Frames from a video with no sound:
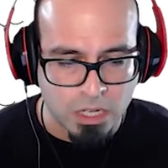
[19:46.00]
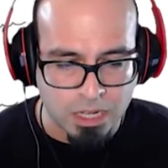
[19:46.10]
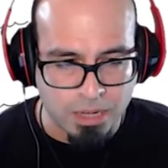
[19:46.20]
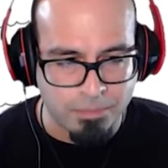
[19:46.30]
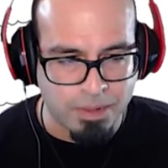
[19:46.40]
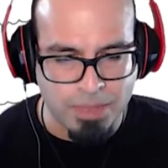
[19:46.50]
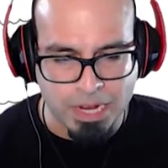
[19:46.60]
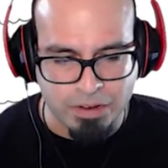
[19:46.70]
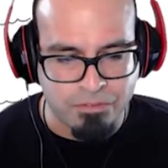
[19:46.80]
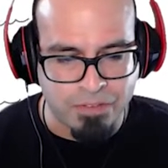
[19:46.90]
I'm
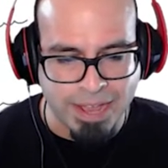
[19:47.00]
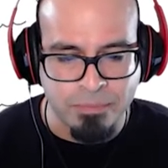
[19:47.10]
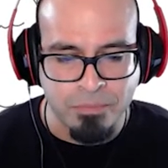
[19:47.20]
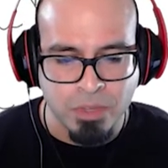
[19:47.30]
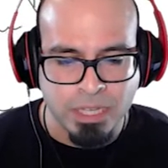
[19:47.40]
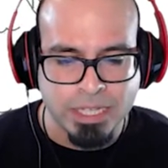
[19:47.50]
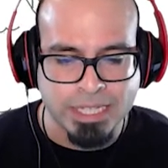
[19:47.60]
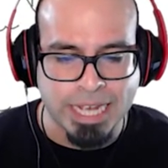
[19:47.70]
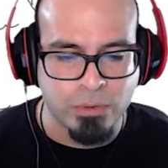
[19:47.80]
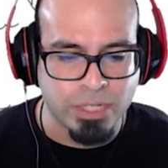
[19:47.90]
not gonna fight him.
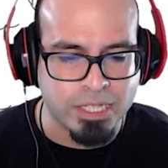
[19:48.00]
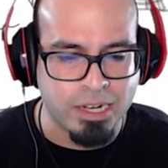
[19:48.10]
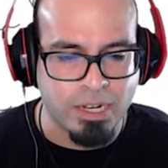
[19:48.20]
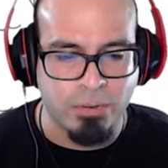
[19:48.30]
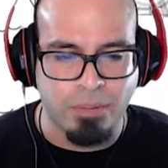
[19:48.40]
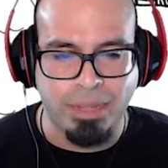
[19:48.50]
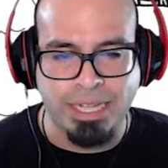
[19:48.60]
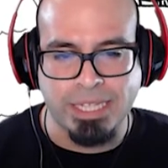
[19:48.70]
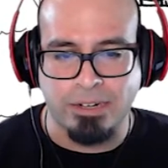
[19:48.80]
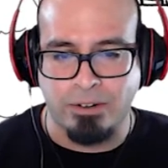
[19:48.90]
Let's ask what he's cooking. We're gonna
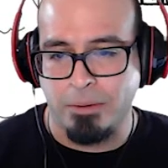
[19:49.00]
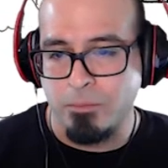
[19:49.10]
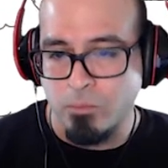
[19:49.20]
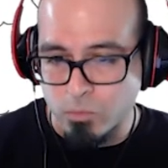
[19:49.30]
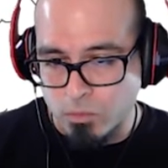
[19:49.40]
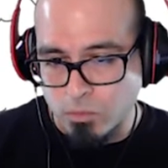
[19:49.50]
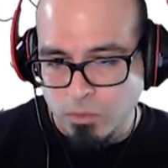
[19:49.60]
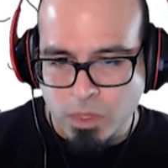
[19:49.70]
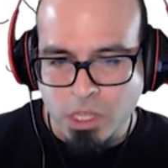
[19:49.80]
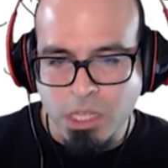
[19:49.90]
beanslinger it.
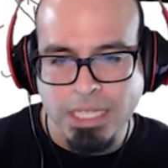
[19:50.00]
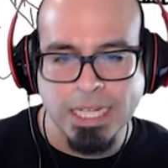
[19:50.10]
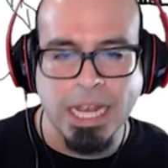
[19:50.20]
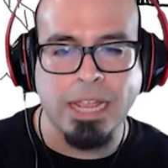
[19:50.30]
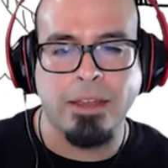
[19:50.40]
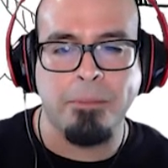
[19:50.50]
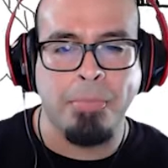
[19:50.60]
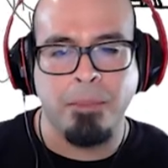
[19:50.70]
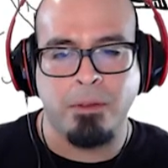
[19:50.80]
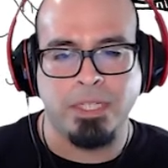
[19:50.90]
Say,
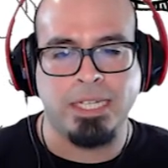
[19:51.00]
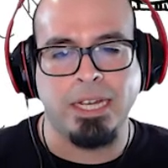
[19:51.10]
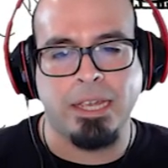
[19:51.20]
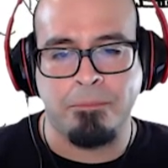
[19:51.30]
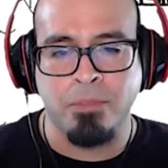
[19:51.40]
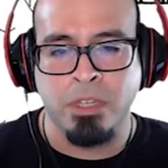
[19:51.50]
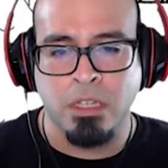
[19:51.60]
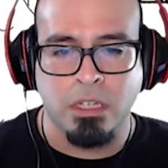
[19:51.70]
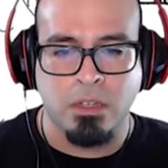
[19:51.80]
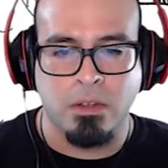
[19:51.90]
what's cooking?
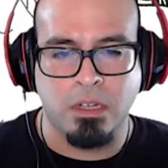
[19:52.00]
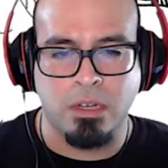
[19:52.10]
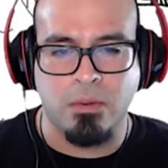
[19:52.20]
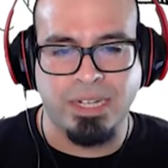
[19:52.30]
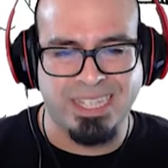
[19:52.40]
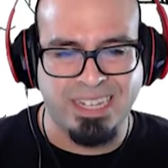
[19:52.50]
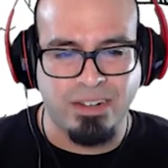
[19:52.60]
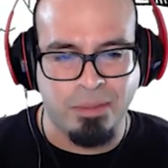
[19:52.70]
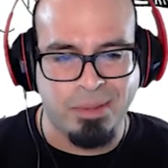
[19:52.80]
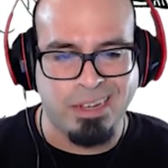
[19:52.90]
What is
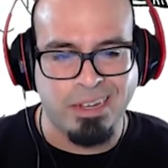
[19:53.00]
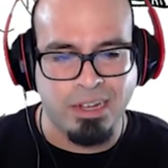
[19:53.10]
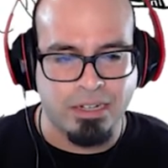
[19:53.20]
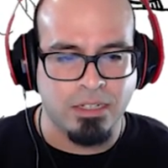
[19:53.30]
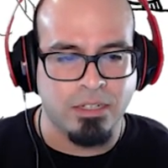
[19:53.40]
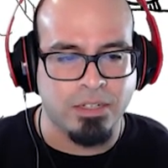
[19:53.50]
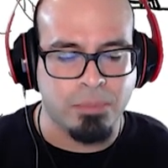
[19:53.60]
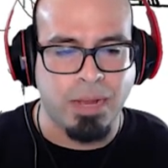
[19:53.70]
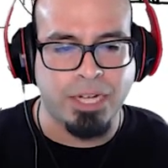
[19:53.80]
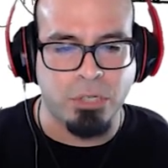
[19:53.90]
literally being cooked?
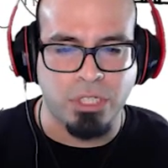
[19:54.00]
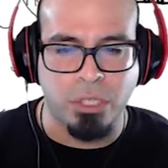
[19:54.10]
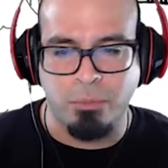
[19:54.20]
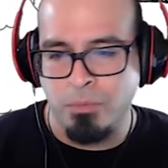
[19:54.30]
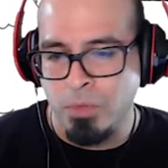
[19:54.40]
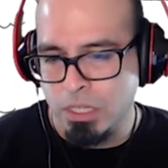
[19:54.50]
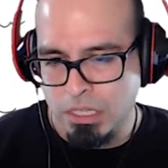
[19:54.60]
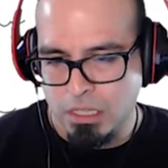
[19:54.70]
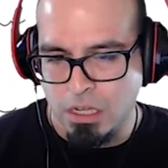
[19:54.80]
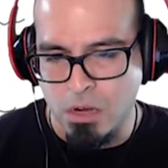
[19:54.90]
Gazpacho soup.
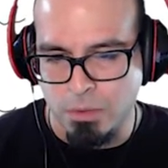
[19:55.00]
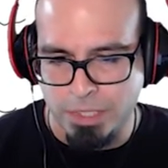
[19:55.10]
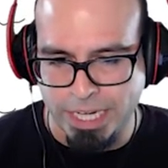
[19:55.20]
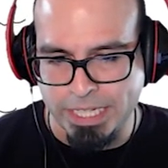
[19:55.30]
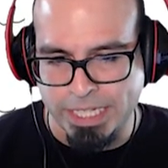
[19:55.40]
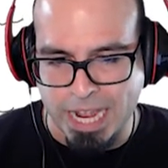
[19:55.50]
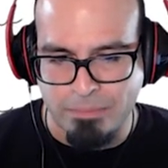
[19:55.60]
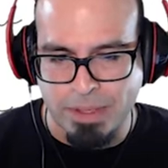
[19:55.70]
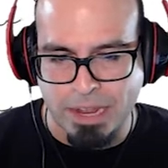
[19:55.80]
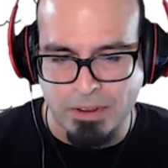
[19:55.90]
Oh geez, I
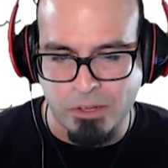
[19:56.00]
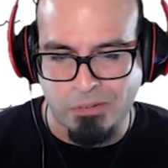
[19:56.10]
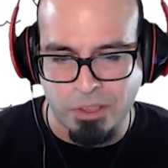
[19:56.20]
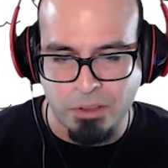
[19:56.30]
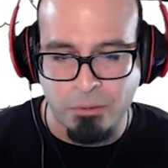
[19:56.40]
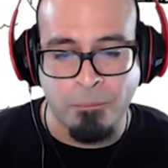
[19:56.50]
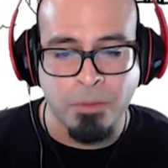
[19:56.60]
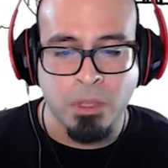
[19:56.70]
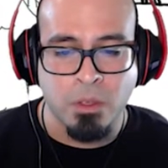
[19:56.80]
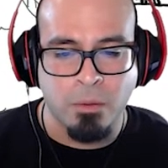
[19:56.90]
have bad news for you.
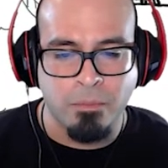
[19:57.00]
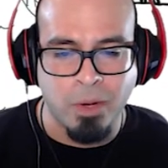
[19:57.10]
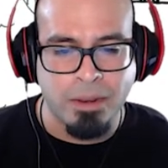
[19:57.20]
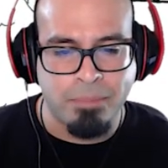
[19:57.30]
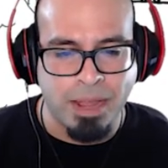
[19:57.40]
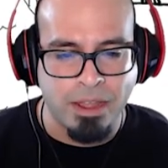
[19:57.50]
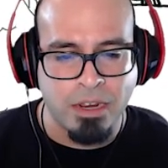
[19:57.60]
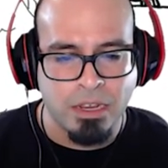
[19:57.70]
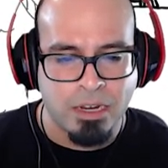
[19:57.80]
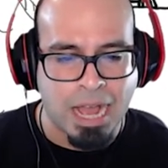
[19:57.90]
What?
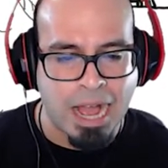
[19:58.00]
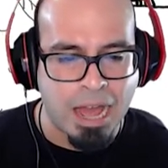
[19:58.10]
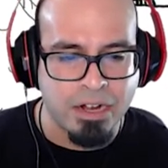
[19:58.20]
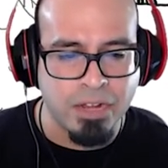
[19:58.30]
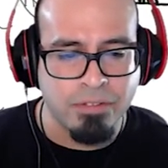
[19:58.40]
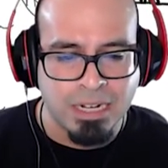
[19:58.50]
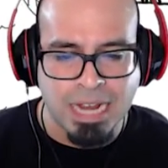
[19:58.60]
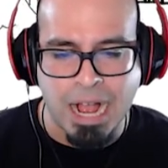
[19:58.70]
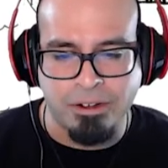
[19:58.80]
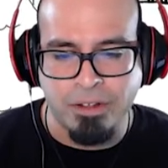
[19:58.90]
Bad? Not hot enough?
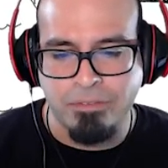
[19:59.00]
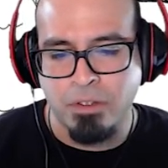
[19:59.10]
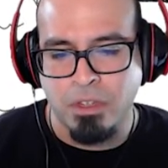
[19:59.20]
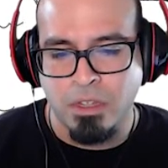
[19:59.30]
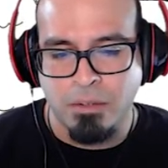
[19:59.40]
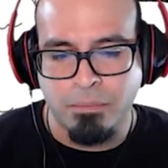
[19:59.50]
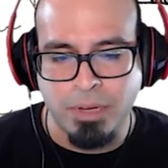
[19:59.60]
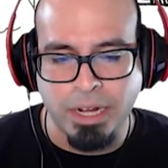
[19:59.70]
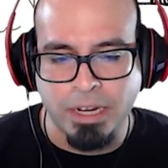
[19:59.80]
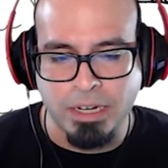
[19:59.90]
Not hot enough.
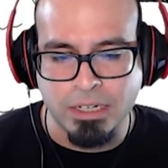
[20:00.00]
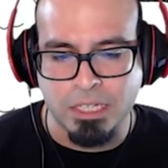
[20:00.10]
Buddy,